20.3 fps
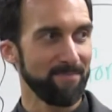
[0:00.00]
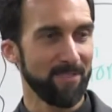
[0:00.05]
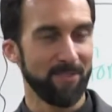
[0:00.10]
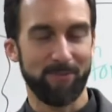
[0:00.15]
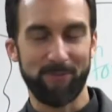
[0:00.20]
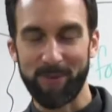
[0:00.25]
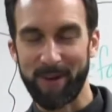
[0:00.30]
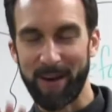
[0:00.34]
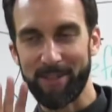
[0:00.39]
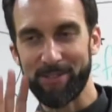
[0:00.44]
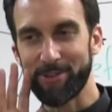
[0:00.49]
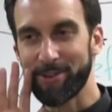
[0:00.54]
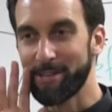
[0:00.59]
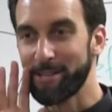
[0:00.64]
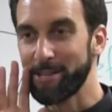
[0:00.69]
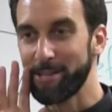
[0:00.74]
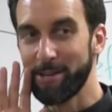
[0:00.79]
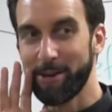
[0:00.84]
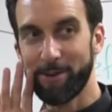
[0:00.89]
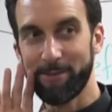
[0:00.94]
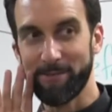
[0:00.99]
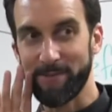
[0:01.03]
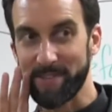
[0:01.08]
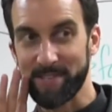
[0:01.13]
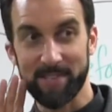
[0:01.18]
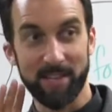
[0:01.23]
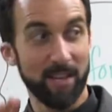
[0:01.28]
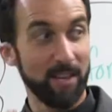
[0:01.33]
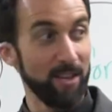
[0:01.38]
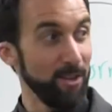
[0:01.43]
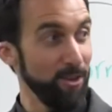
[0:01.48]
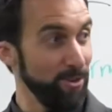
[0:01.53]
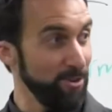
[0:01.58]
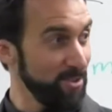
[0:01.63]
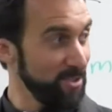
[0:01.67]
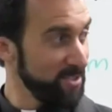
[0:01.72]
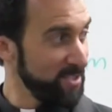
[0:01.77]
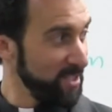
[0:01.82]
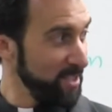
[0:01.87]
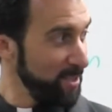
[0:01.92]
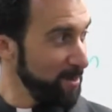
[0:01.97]
Father Cleophas. You
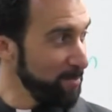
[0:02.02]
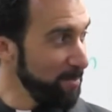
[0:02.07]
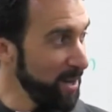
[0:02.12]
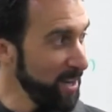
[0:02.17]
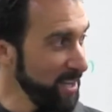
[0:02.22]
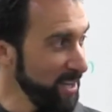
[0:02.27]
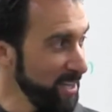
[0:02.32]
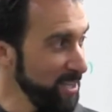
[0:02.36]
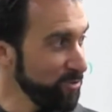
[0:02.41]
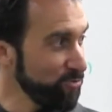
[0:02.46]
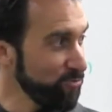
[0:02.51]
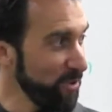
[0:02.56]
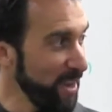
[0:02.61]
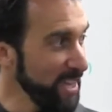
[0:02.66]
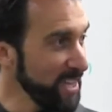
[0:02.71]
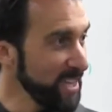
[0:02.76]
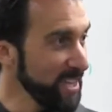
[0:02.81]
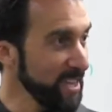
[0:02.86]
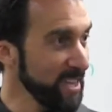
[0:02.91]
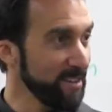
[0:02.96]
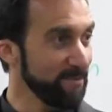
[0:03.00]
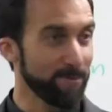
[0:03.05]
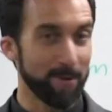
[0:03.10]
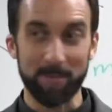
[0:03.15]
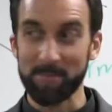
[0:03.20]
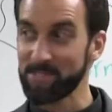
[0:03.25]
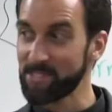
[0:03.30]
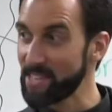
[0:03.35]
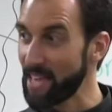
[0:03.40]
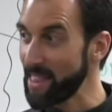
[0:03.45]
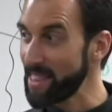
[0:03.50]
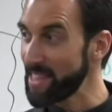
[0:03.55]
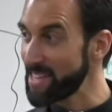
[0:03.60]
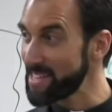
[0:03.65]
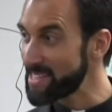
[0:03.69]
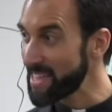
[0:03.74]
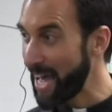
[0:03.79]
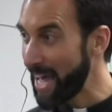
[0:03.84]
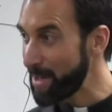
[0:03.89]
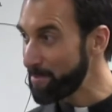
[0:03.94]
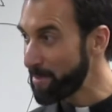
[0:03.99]
should see the money he's raking in from selling
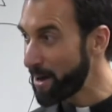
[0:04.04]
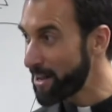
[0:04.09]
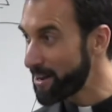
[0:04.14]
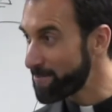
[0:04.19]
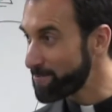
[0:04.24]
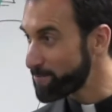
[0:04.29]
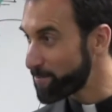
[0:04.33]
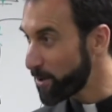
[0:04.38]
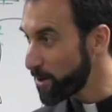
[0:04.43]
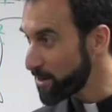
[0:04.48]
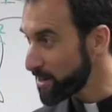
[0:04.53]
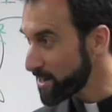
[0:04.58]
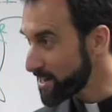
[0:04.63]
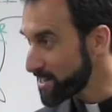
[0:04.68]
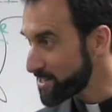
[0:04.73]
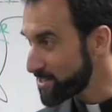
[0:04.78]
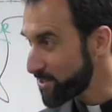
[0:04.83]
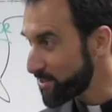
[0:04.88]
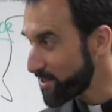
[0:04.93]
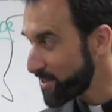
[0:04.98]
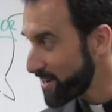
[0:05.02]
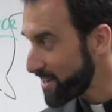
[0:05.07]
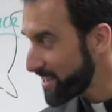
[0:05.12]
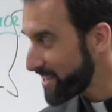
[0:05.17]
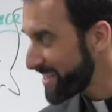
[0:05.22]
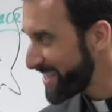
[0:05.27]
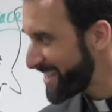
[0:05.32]
time out of purgatory.